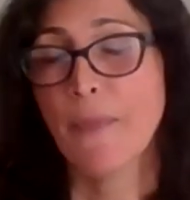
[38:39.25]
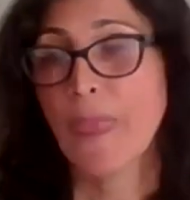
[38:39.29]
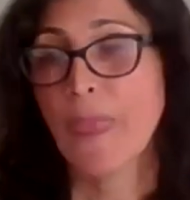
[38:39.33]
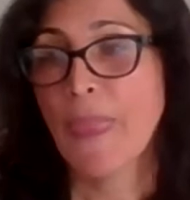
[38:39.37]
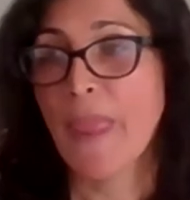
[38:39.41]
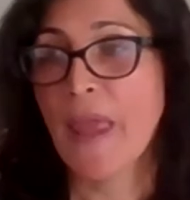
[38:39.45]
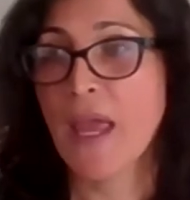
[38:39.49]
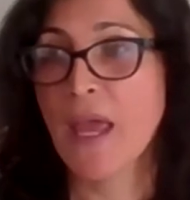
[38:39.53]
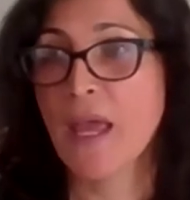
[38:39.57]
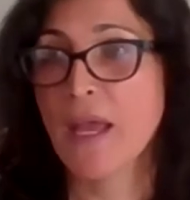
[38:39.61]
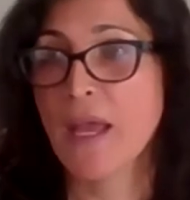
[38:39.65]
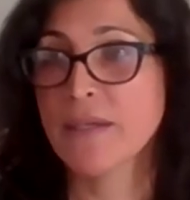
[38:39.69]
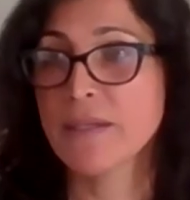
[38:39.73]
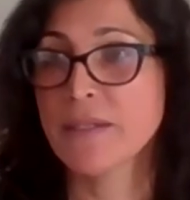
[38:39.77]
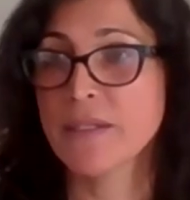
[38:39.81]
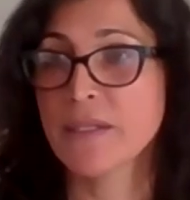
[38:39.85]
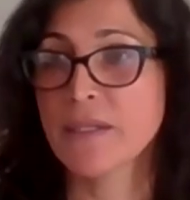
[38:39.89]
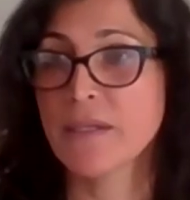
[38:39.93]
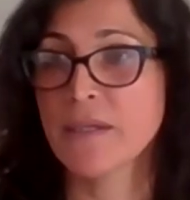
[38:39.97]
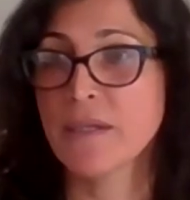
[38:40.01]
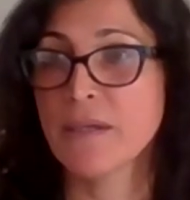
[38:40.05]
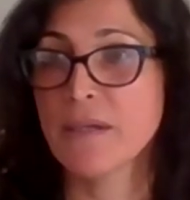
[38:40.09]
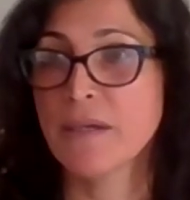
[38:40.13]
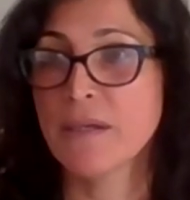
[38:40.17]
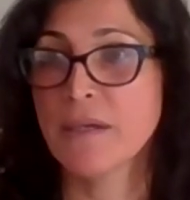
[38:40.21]
And
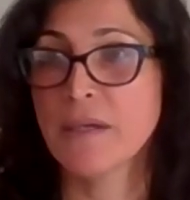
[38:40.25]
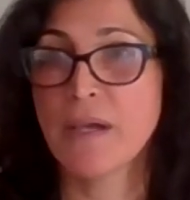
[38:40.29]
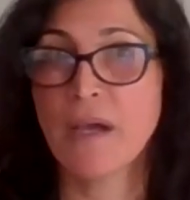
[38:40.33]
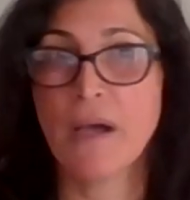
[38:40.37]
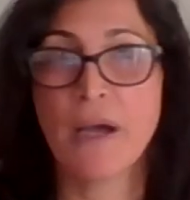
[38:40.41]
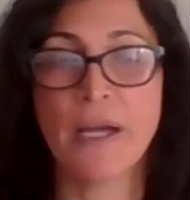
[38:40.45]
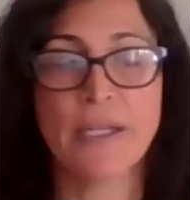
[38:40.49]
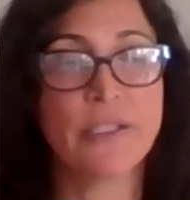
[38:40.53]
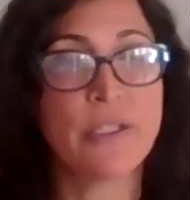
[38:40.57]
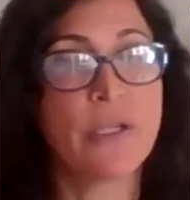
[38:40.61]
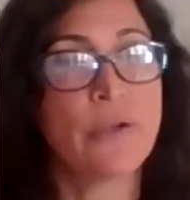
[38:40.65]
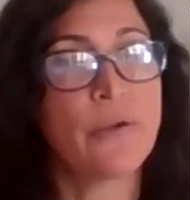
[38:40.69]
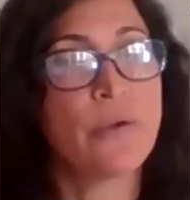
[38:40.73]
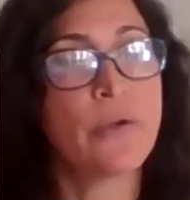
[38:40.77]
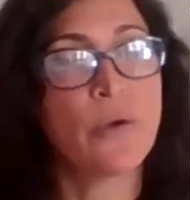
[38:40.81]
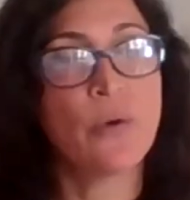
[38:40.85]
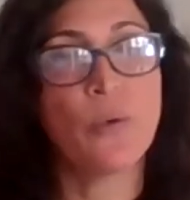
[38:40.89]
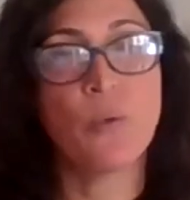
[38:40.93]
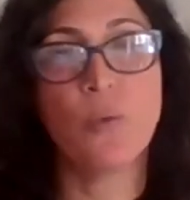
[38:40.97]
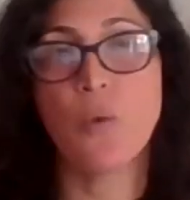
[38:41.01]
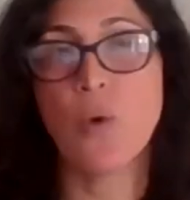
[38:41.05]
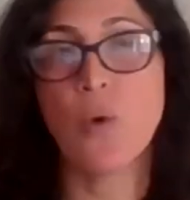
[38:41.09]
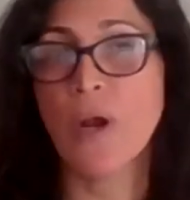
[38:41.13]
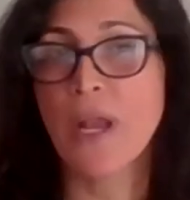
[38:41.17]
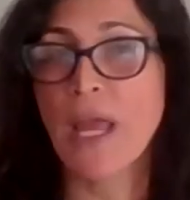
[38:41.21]
I don't know
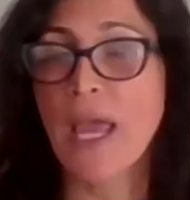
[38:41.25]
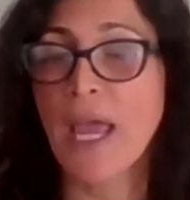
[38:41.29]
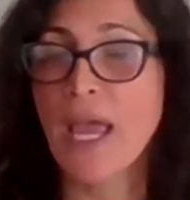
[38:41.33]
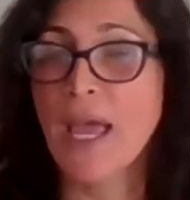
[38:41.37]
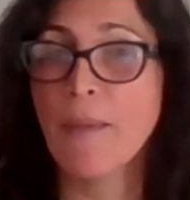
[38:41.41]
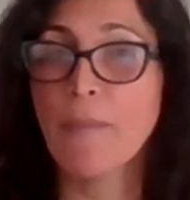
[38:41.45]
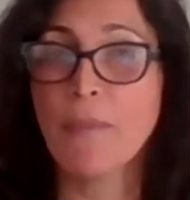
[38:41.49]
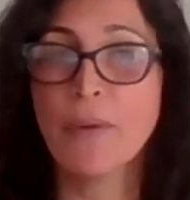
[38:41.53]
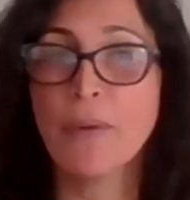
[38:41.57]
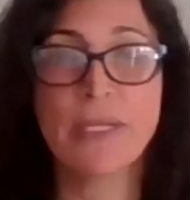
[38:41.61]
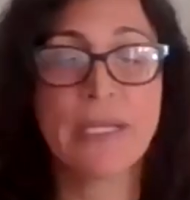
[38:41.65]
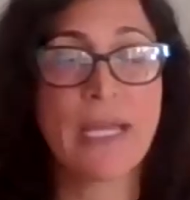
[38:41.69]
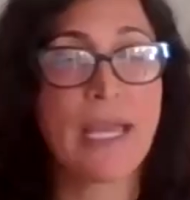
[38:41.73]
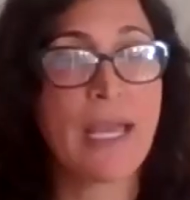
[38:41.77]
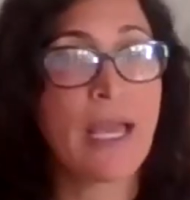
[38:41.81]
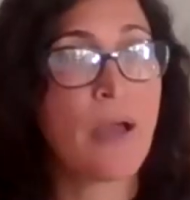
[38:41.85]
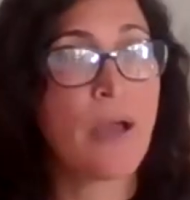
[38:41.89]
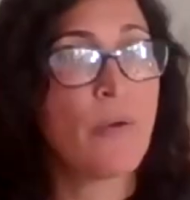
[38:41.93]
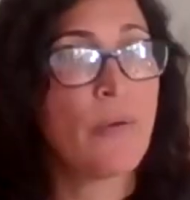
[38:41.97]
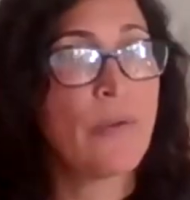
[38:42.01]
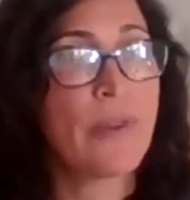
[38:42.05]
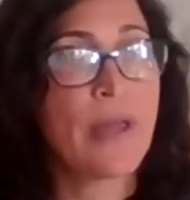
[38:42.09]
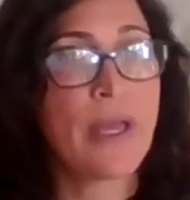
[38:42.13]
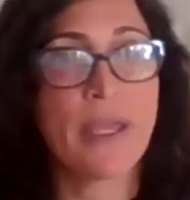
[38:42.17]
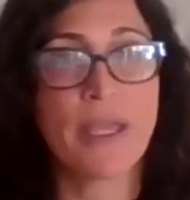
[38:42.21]
what happened,
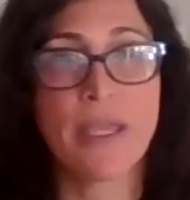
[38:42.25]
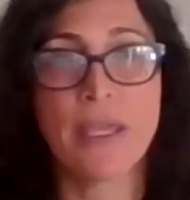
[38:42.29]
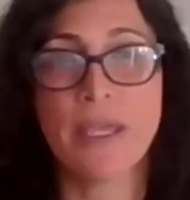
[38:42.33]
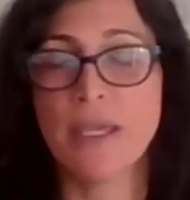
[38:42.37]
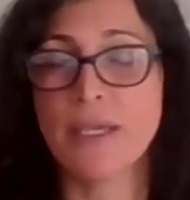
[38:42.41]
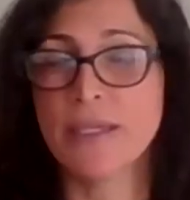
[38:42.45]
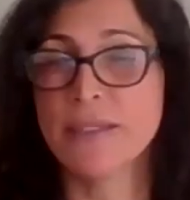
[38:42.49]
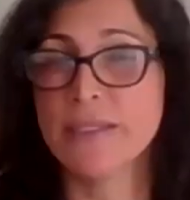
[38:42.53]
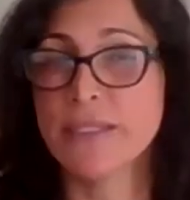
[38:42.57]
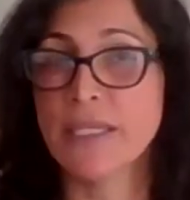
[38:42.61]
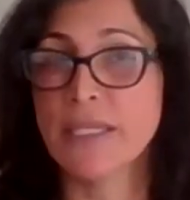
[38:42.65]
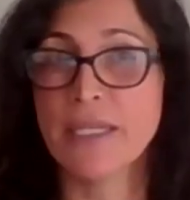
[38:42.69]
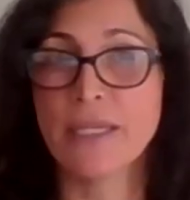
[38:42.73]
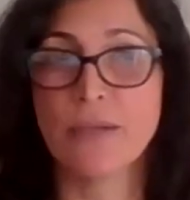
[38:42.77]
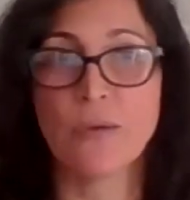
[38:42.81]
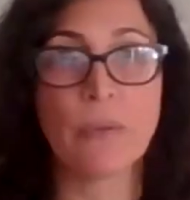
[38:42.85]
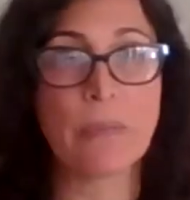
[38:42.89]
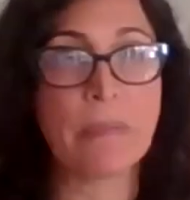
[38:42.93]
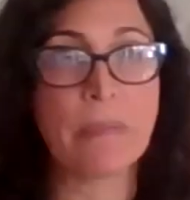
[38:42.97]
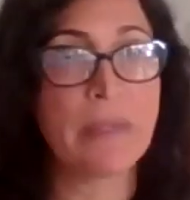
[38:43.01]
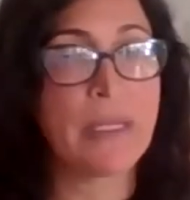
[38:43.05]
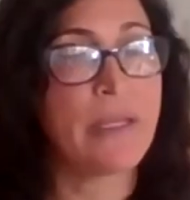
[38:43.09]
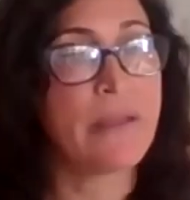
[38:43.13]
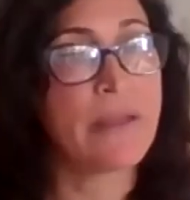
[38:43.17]
how that kicked in on me,